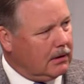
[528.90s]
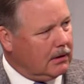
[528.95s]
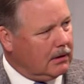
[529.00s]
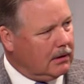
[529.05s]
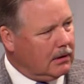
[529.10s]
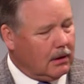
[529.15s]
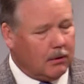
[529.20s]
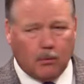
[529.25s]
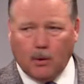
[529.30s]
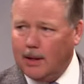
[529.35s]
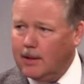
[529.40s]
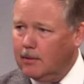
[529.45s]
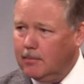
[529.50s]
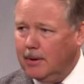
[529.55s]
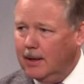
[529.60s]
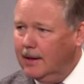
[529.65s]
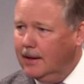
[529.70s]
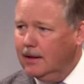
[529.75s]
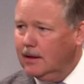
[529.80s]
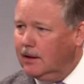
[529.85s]
I don't know why there'd
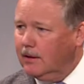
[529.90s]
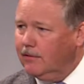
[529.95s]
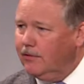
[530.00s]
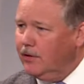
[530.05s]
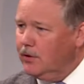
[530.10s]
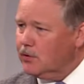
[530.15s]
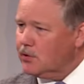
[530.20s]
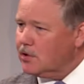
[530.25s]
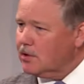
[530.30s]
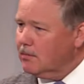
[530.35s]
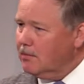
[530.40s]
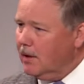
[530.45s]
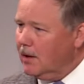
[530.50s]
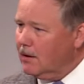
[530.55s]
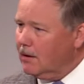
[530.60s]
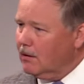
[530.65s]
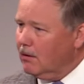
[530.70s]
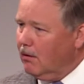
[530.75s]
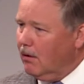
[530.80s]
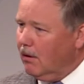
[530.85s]
be any confusion about
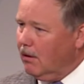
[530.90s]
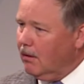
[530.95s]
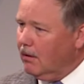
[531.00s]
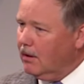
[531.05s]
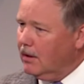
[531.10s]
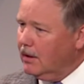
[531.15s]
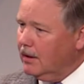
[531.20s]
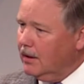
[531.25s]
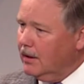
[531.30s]
it at all.